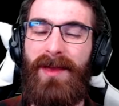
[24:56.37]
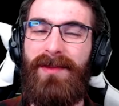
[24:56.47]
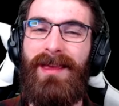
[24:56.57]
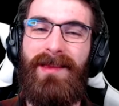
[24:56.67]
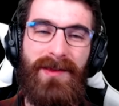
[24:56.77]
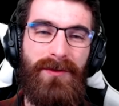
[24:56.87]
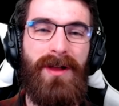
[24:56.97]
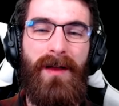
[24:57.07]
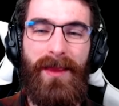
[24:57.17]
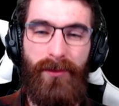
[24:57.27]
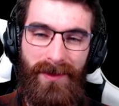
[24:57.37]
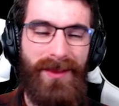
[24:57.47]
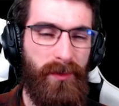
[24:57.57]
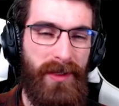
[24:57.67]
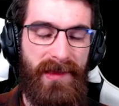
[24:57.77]
In Zero Dawn, they were a
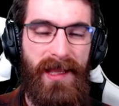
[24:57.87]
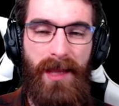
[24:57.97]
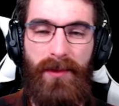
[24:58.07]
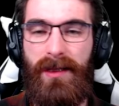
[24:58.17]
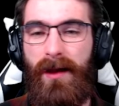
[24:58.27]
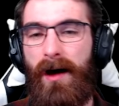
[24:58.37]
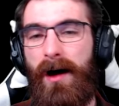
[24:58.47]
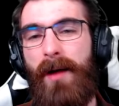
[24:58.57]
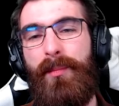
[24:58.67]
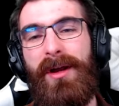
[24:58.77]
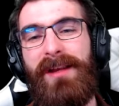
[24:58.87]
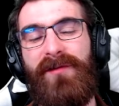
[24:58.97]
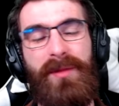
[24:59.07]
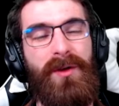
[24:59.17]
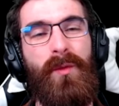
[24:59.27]
little bit samey, but in
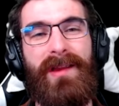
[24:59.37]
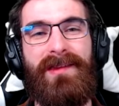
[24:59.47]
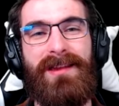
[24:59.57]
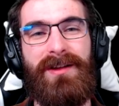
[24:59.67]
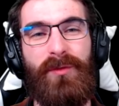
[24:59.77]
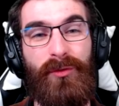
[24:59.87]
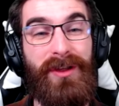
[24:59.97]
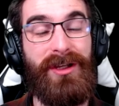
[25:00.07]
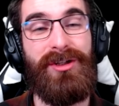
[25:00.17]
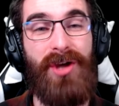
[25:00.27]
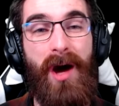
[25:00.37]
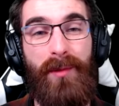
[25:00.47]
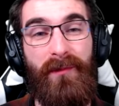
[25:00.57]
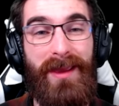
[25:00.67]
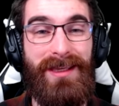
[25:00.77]
Forbidden West, they did a really good job
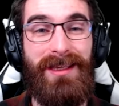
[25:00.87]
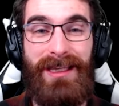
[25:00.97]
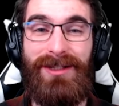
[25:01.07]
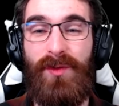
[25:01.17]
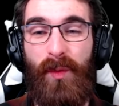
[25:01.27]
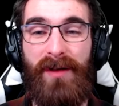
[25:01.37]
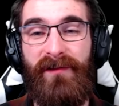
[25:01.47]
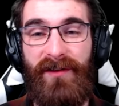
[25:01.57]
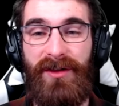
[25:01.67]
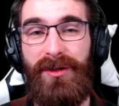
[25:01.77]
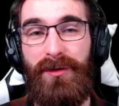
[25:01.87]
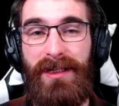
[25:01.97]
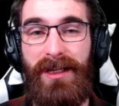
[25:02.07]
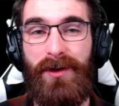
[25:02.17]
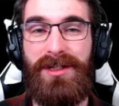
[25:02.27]
of making each one feel
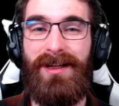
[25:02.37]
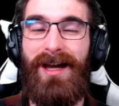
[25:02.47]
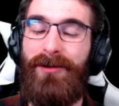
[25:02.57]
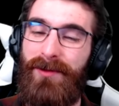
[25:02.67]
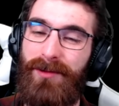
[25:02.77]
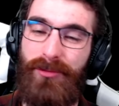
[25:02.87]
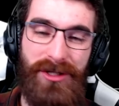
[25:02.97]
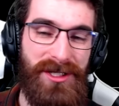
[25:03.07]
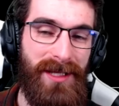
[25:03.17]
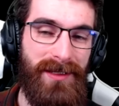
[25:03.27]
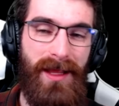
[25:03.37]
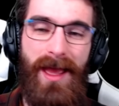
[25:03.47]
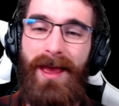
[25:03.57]
unique, which I really appreciated.